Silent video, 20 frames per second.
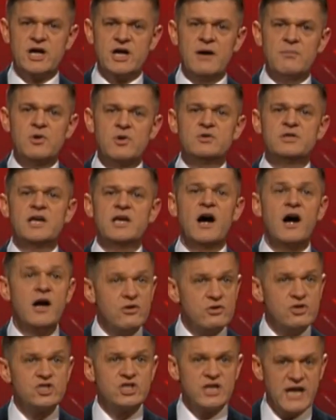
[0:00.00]
about the
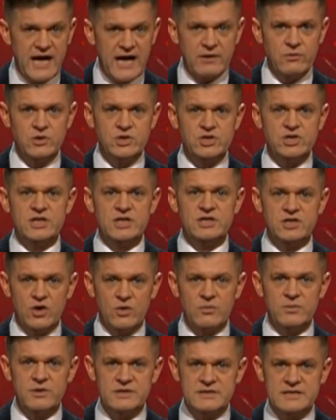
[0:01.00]
Irish language in
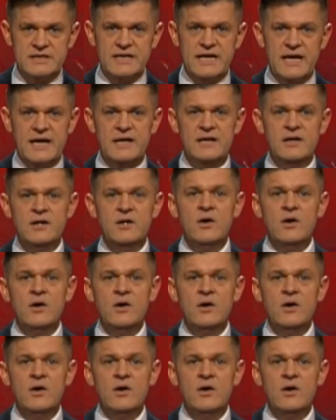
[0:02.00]
Dublin today.